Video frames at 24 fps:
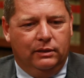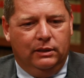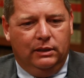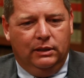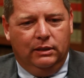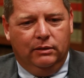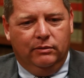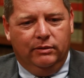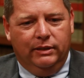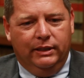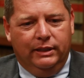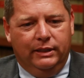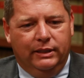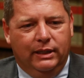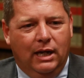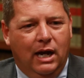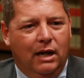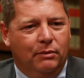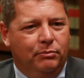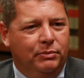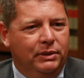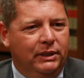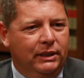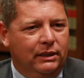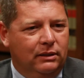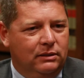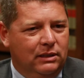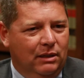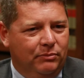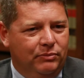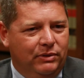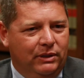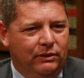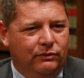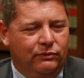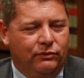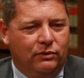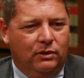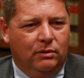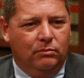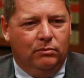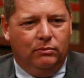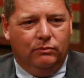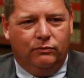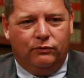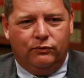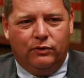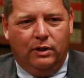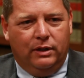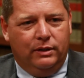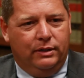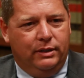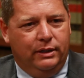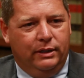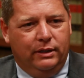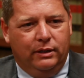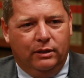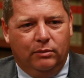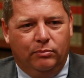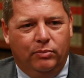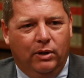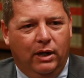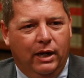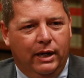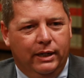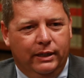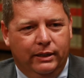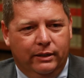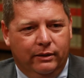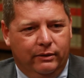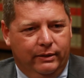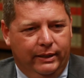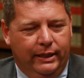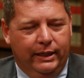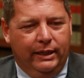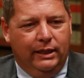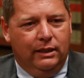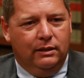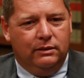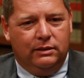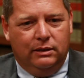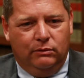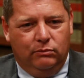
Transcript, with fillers: uh, it not being something from frontier pioneer days.